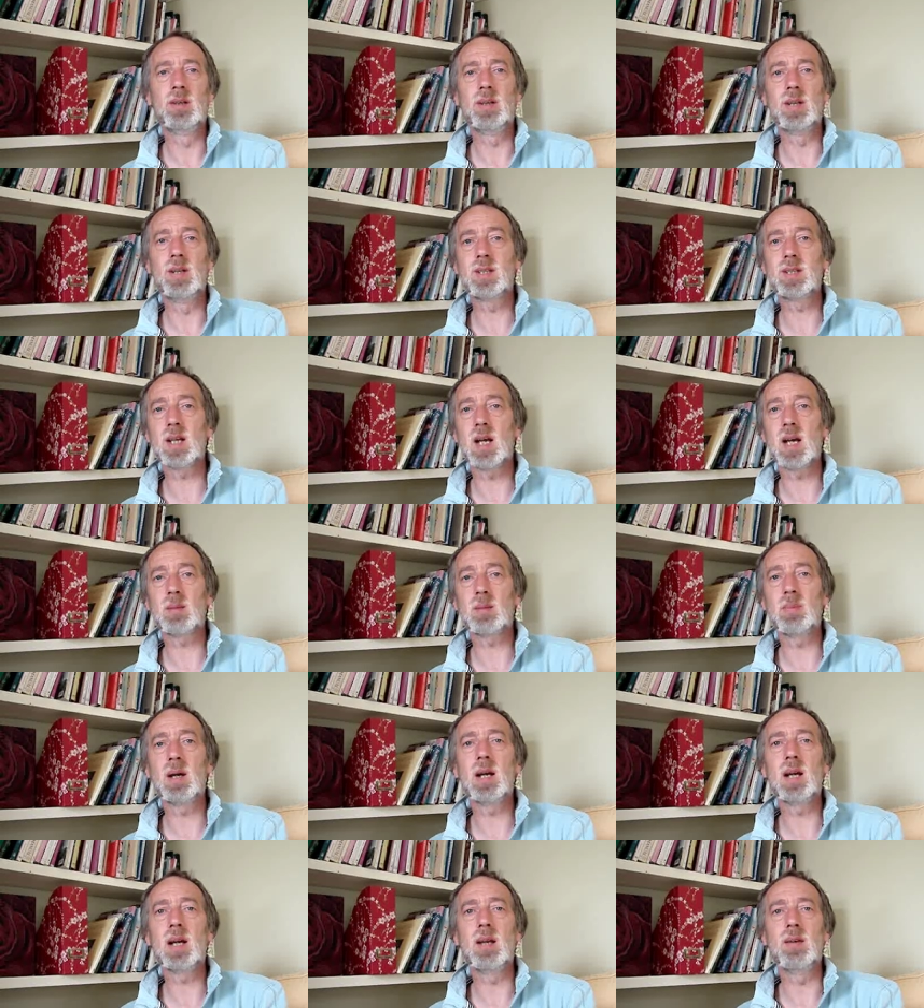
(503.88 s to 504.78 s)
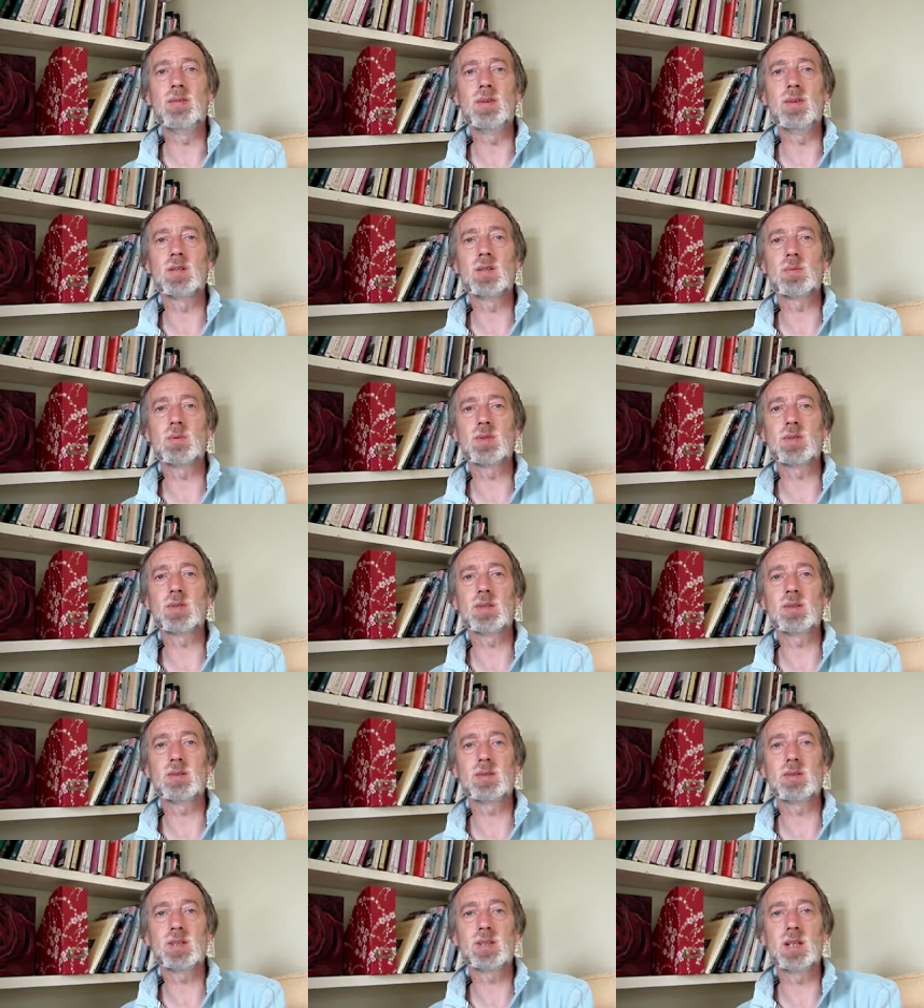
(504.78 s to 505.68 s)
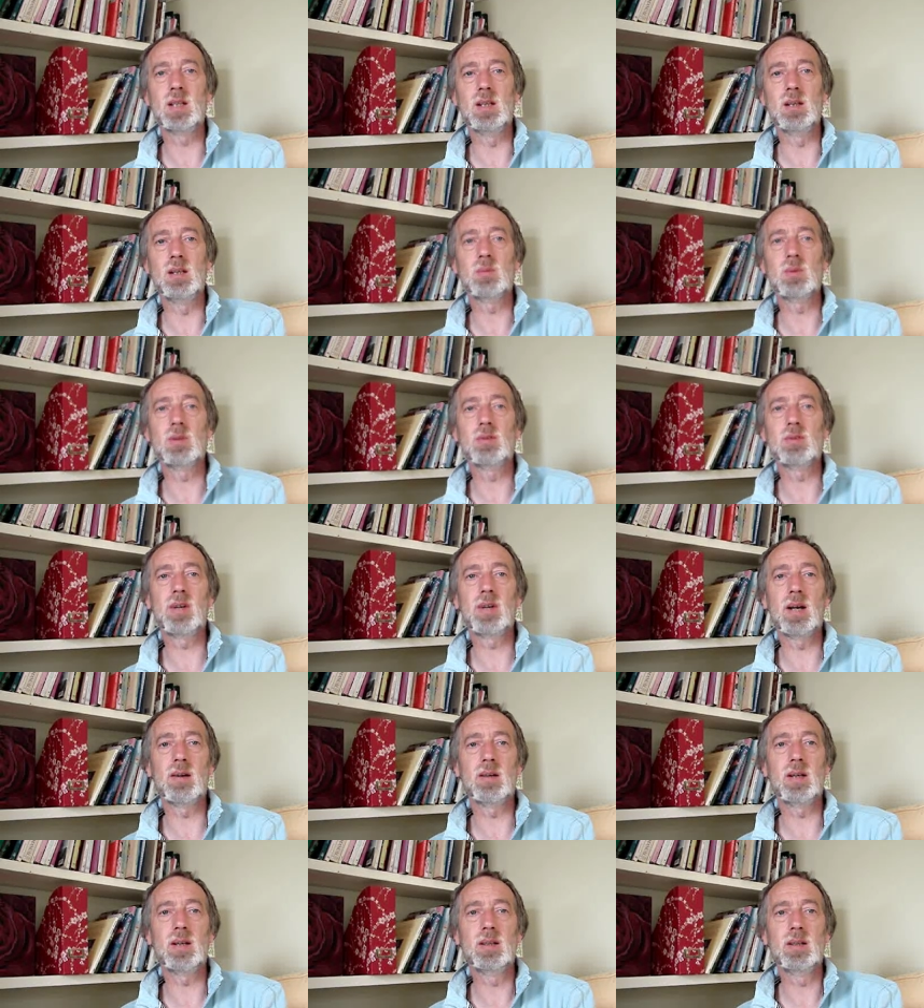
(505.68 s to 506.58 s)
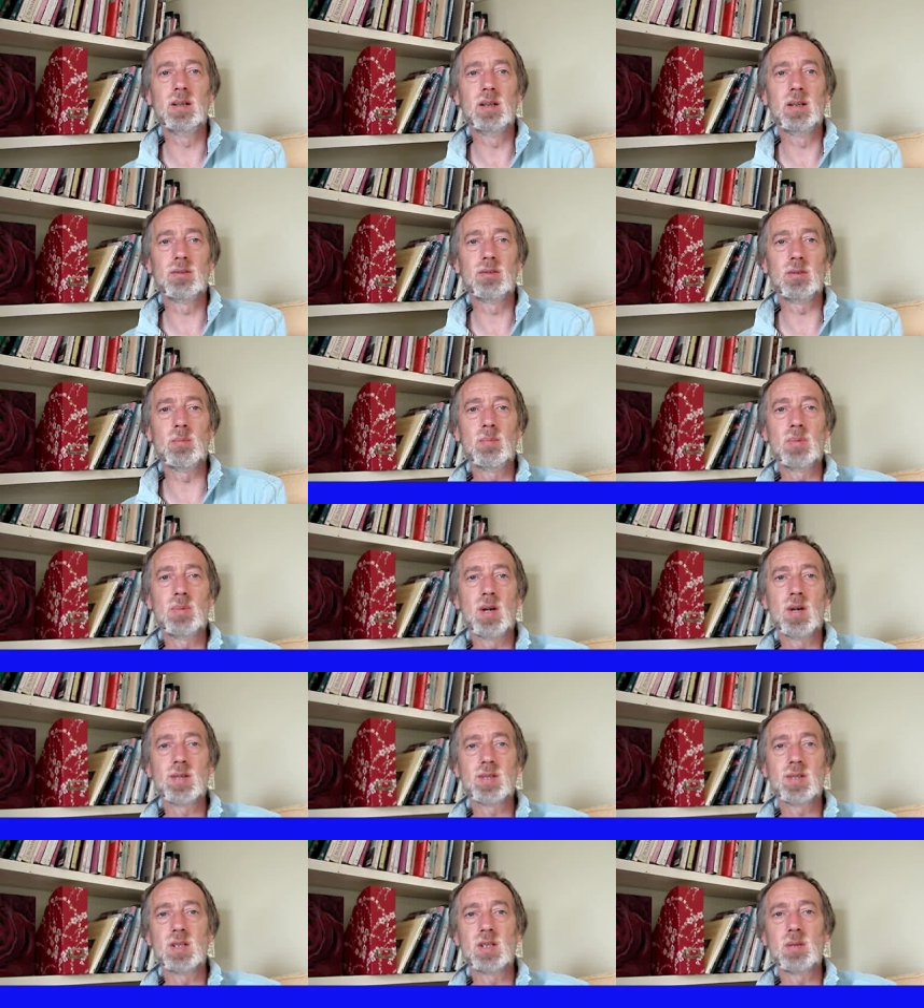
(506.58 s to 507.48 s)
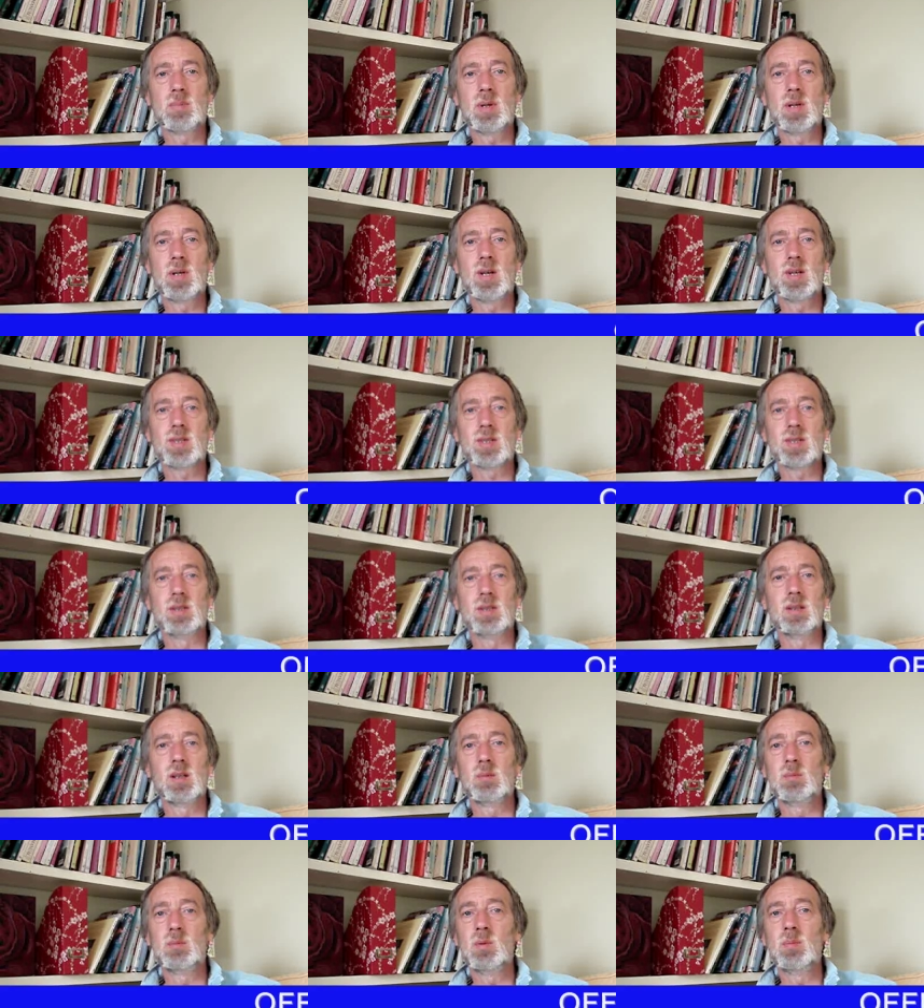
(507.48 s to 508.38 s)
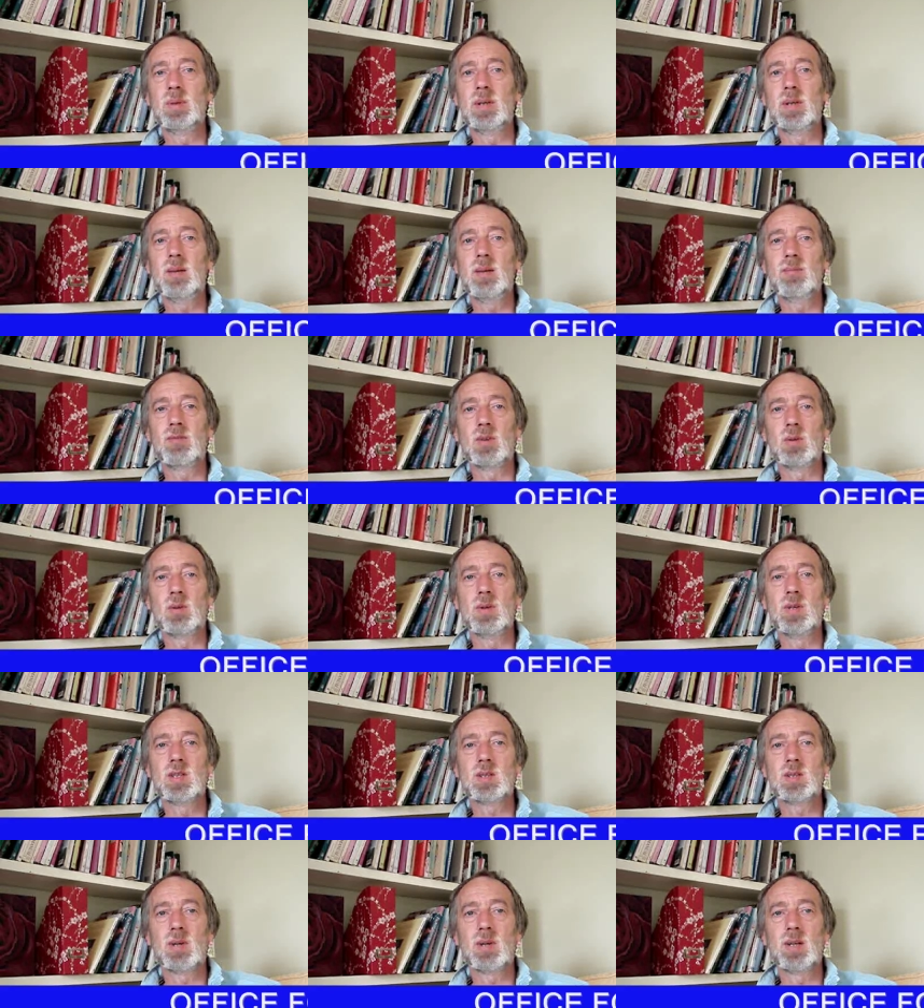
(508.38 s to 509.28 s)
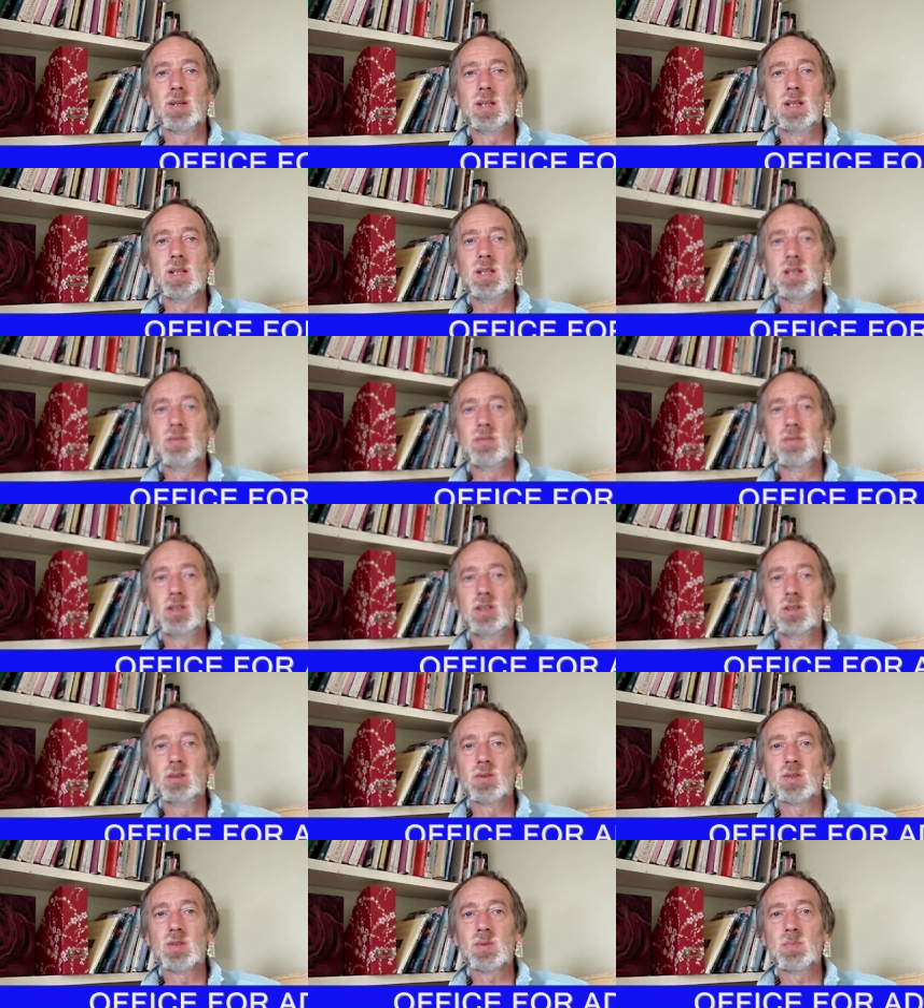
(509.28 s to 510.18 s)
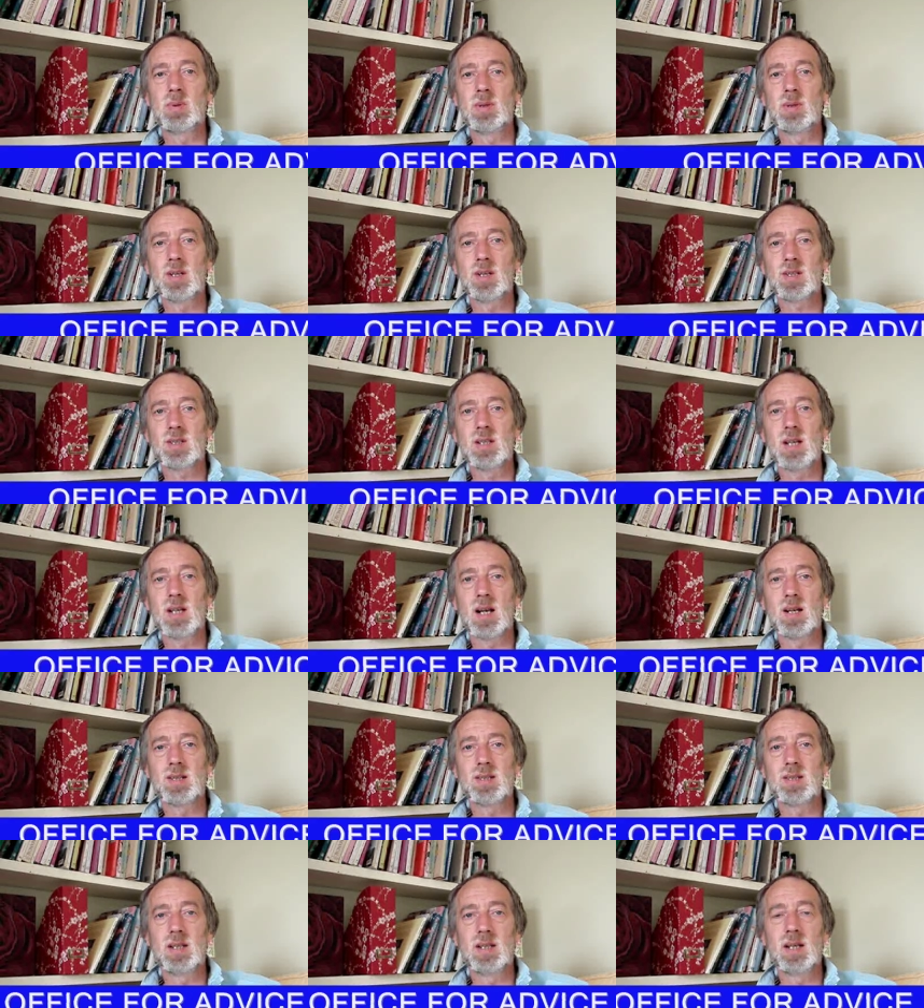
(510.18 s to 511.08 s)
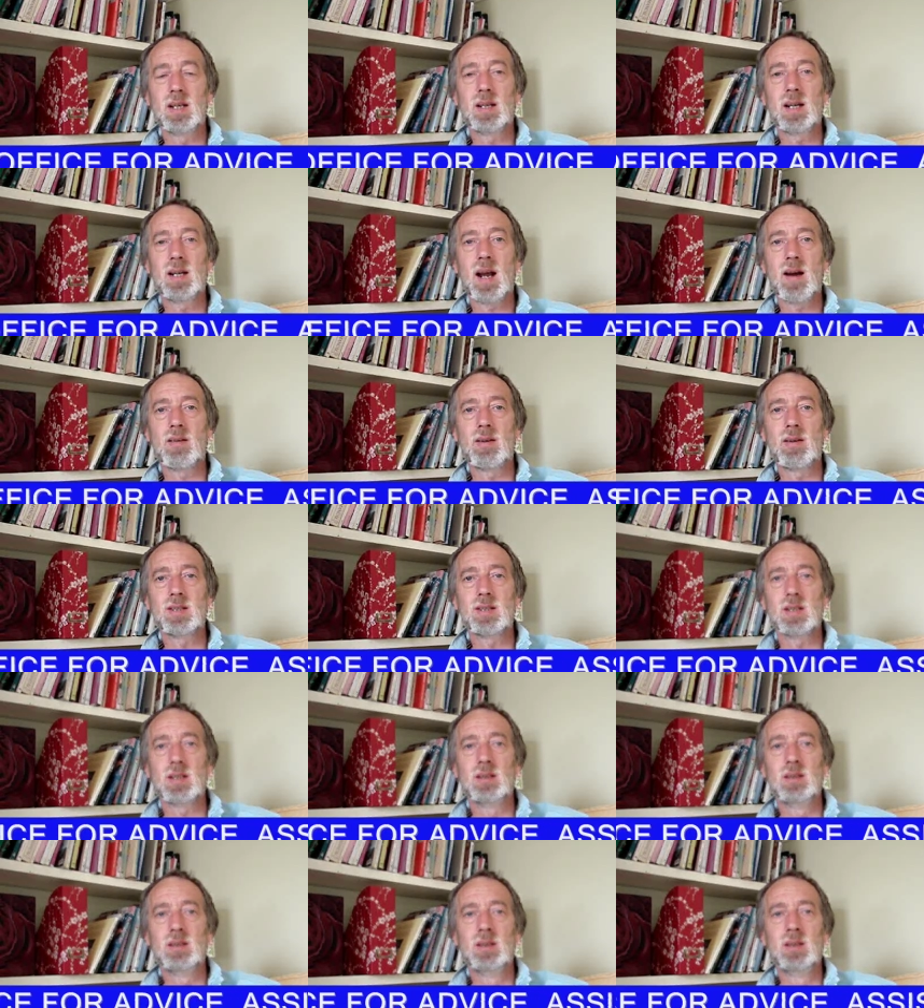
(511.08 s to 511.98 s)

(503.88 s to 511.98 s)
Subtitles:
The exact behaviours seen will vary from person to person and will be influenced by the individual's personality and character.